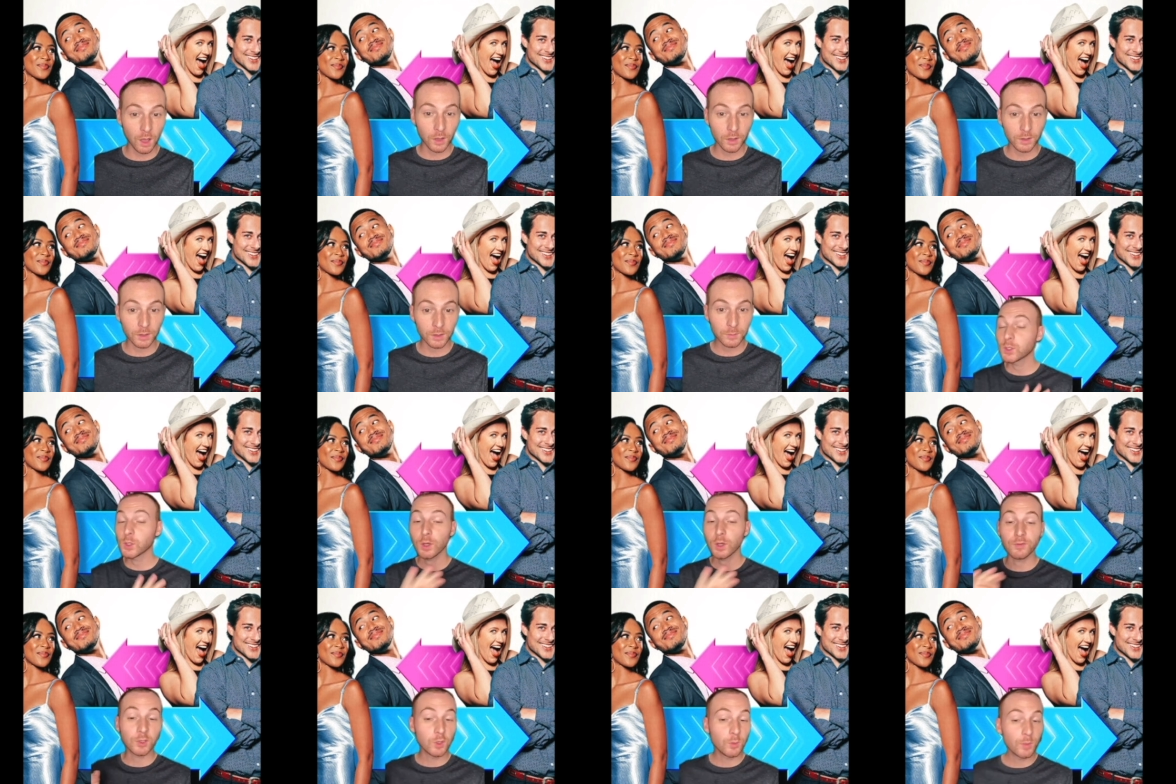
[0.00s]
Speaker 1: on.
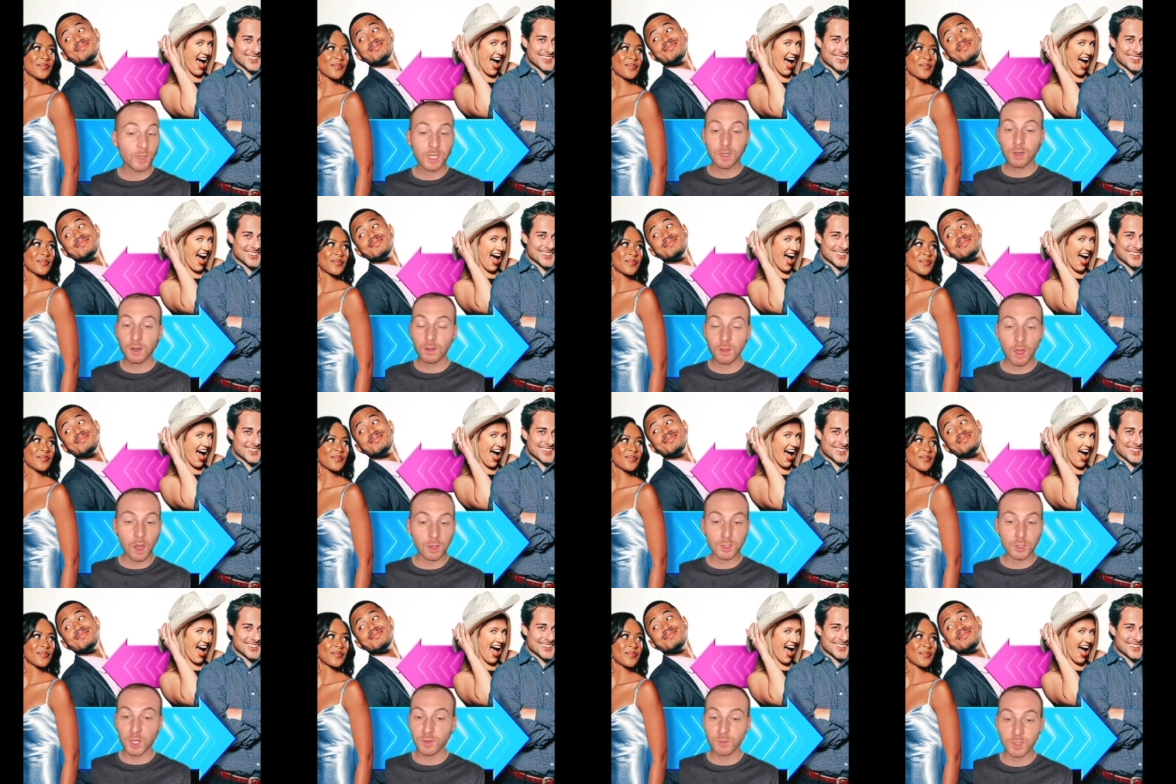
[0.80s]
So if you've been in a
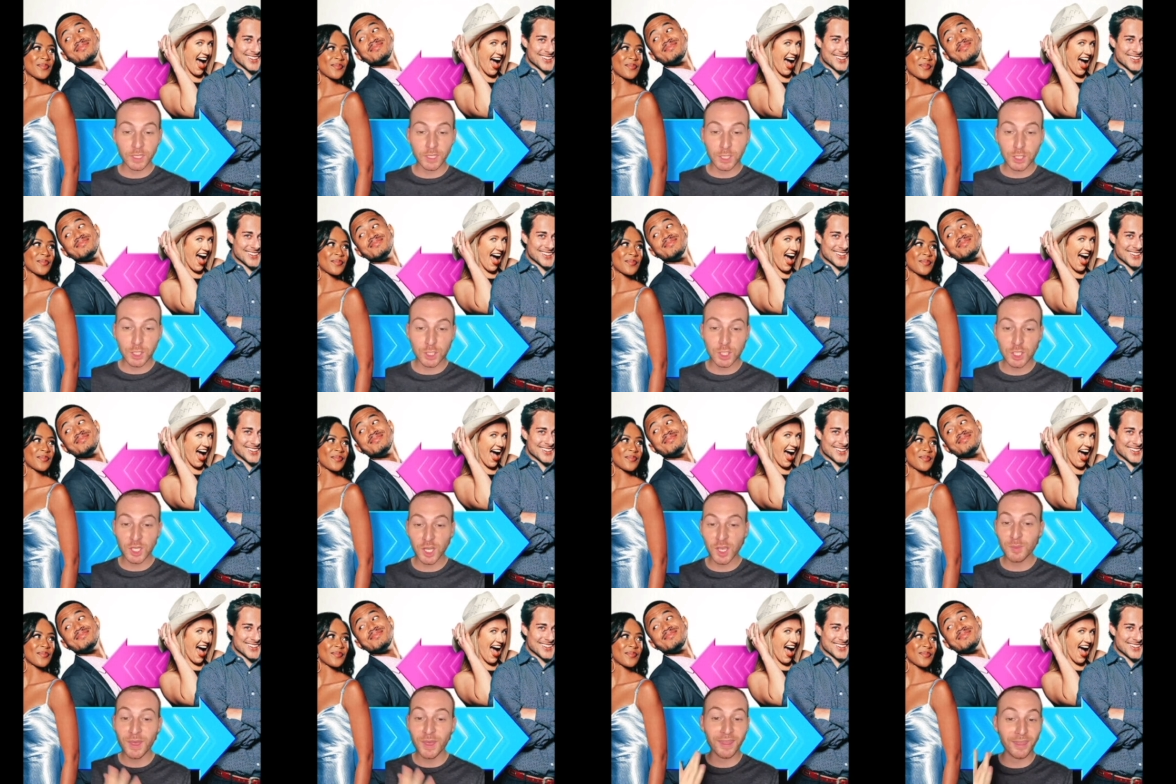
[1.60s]
long-term
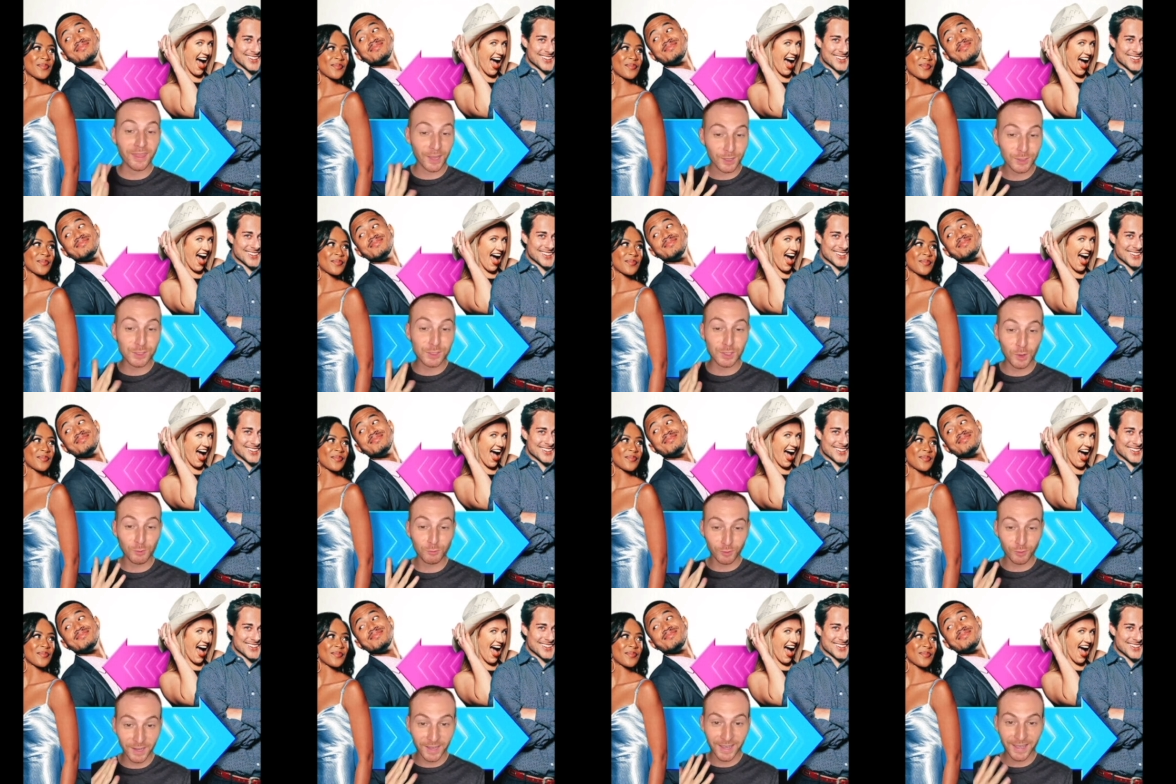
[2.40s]
relationship and there's no
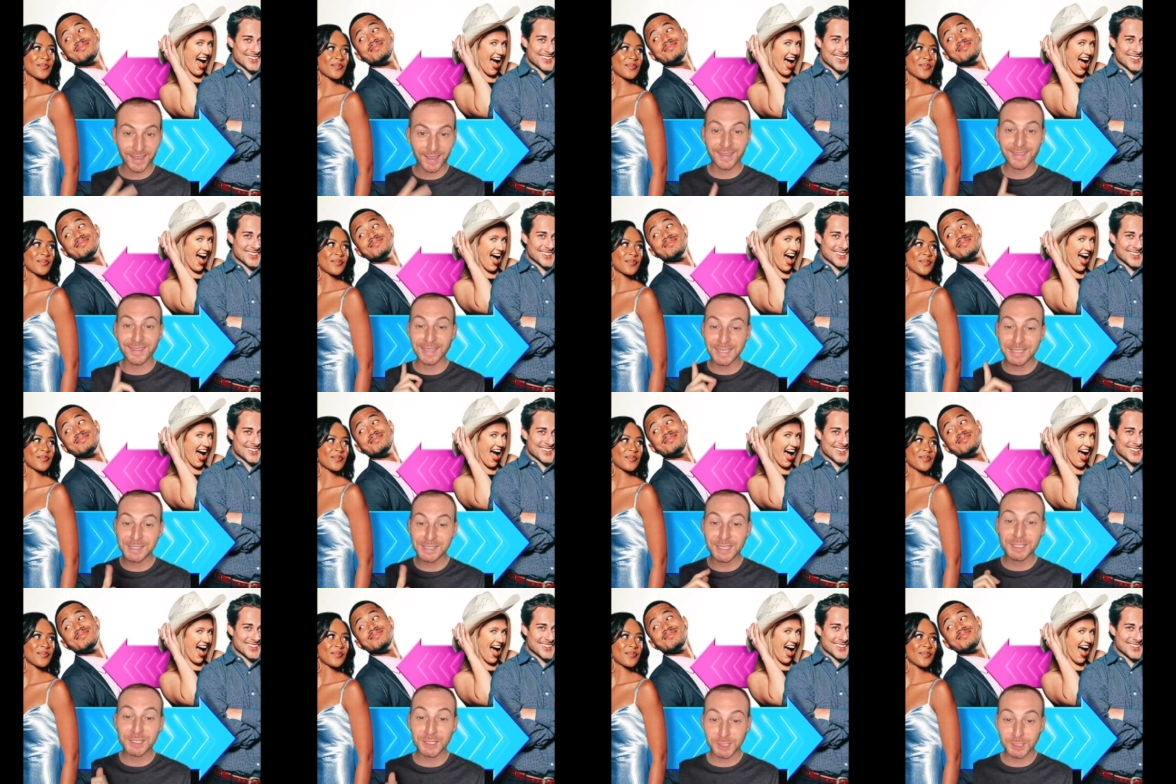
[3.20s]
ring,
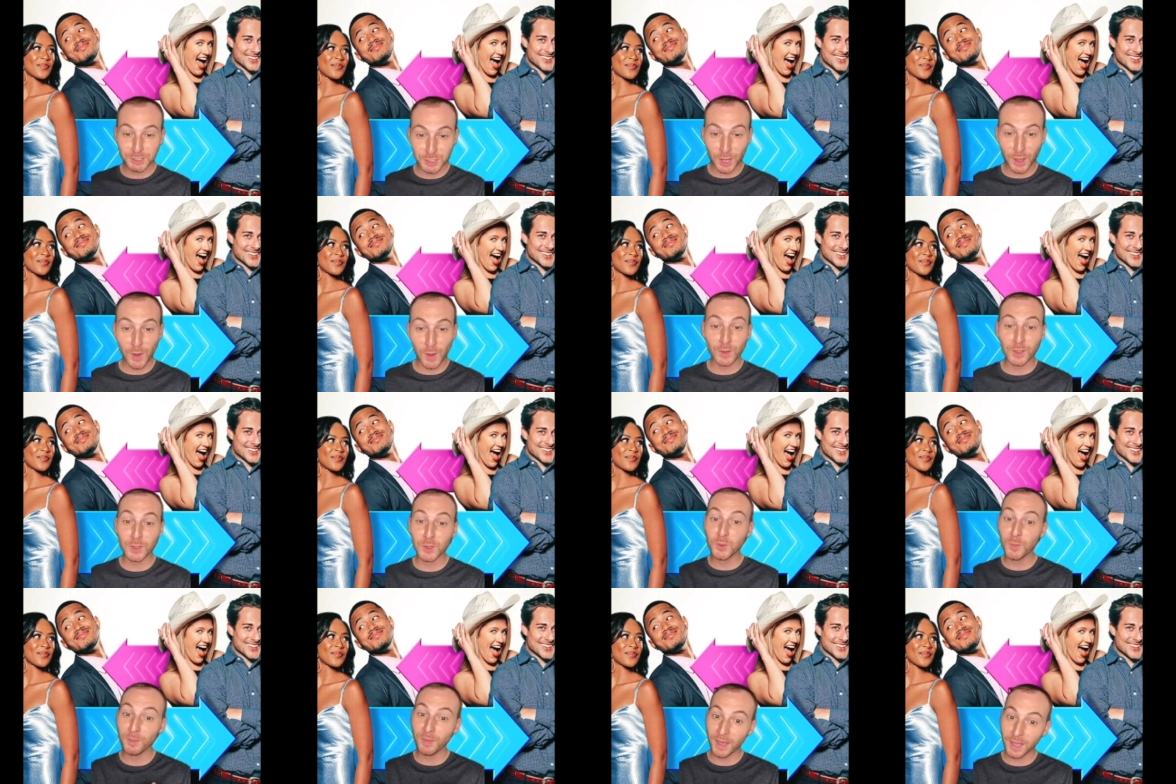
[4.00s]
this is the show
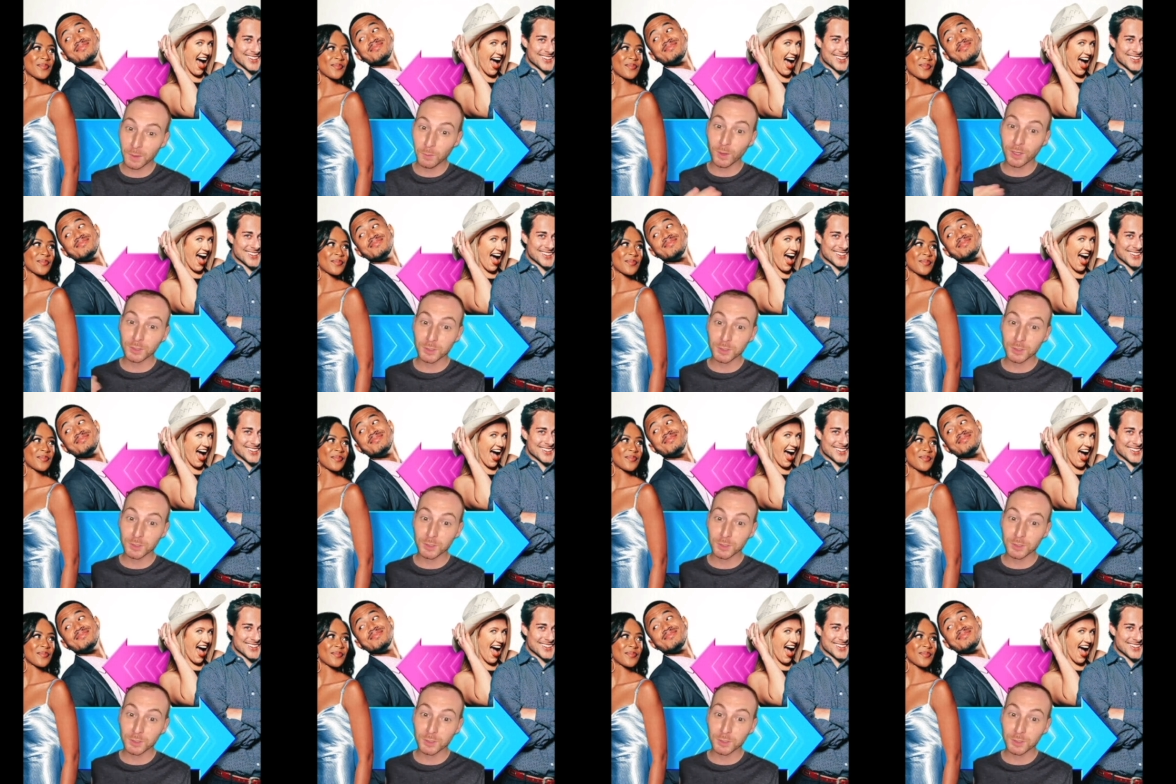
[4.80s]
you might